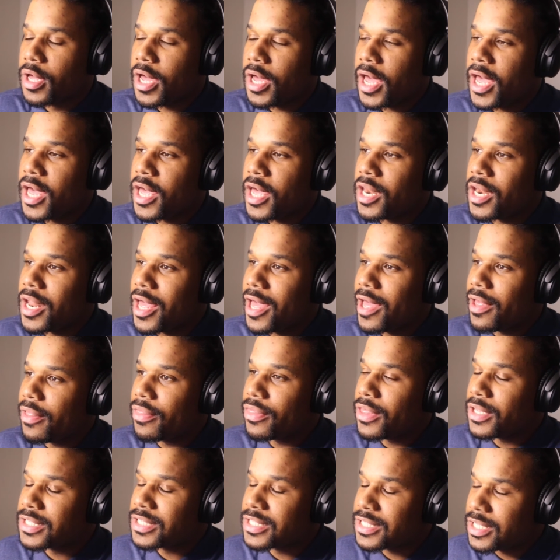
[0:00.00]
And
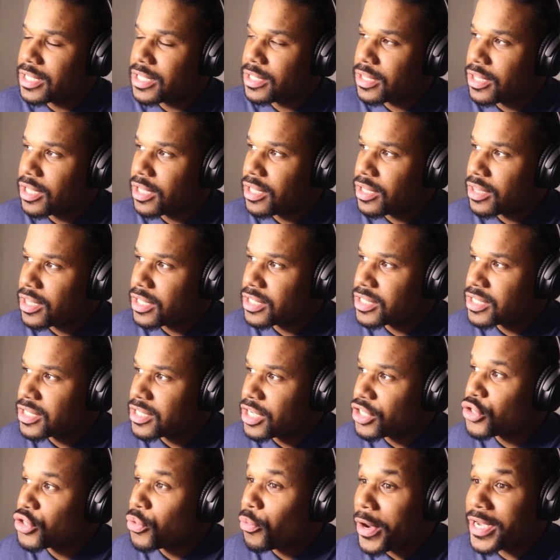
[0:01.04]
the
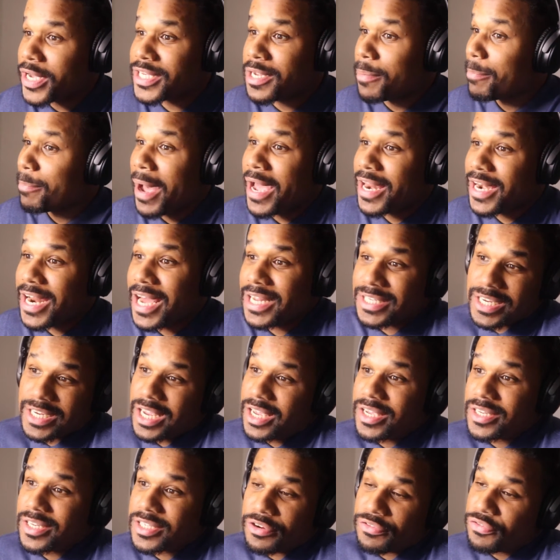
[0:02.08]
situation might not
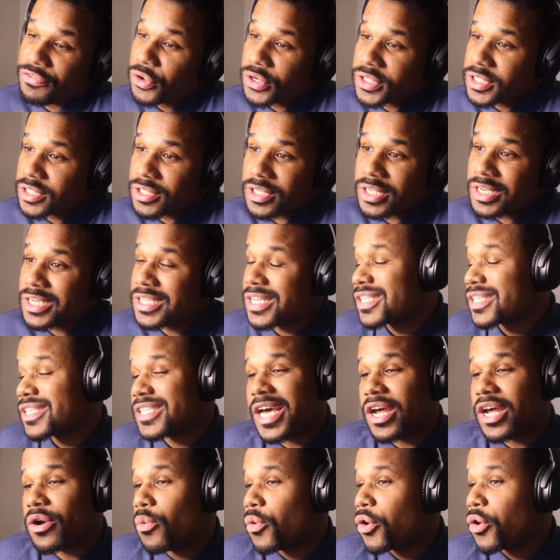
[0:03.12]
change, unfortunately, because that's
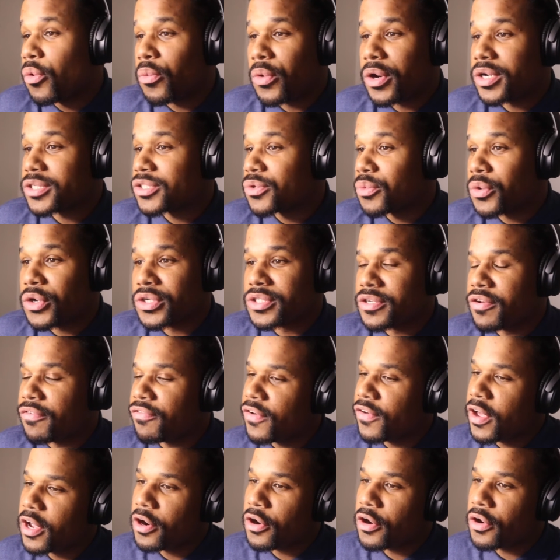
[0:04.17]
how the world works. The world's
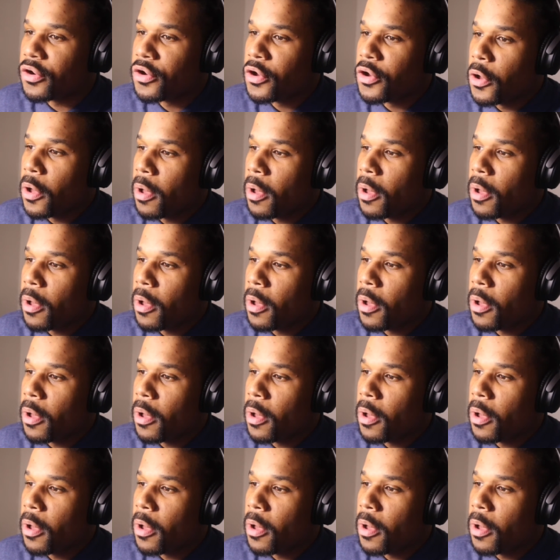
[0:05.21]
unfair.